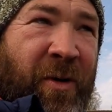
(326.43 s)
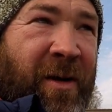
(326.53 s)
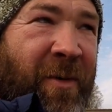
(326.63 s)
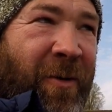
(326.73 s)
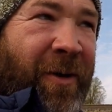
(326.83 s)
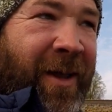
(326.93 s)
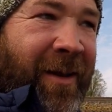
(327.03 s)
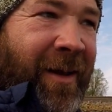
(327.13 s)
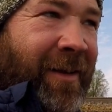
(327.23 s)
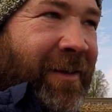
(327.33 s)
to in the
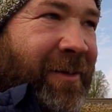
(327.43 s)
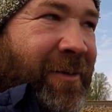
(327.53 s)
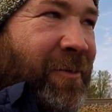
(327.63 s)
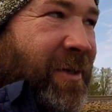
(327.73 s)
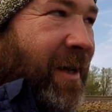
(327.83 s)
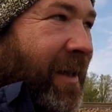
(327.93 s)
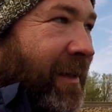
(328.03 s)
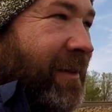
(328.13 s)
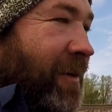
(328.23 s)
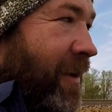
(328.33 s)
morning and do
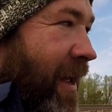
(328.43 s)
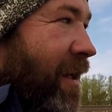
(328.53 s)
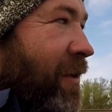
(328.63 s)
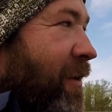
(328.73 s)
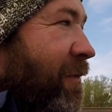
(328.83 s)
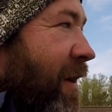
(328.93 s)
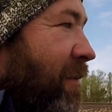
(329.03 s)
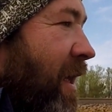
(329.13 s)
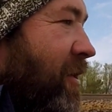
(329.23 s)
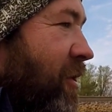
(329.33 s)
something. So yeah, thank you very
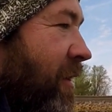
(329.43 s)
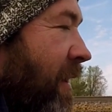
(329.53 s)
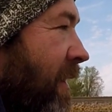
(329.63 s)
much.